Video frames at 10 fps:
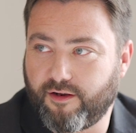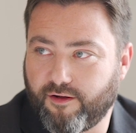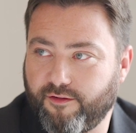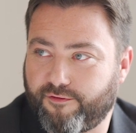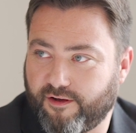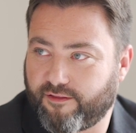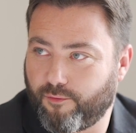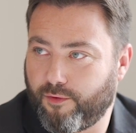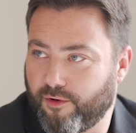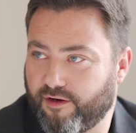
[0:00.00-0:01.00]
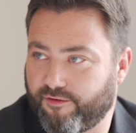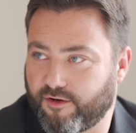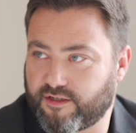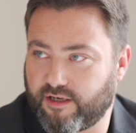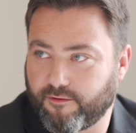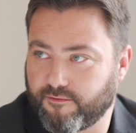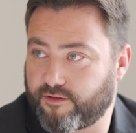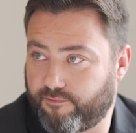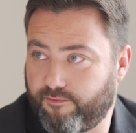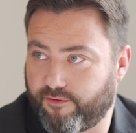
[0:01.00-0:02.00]
The fact that we work for
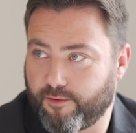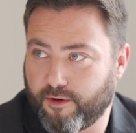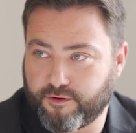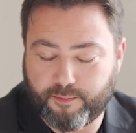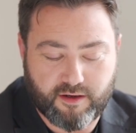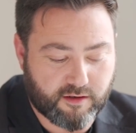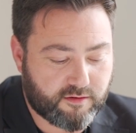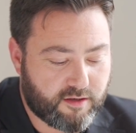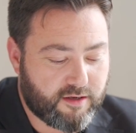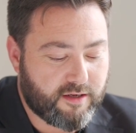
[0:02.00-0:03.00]
ourselves for the most part.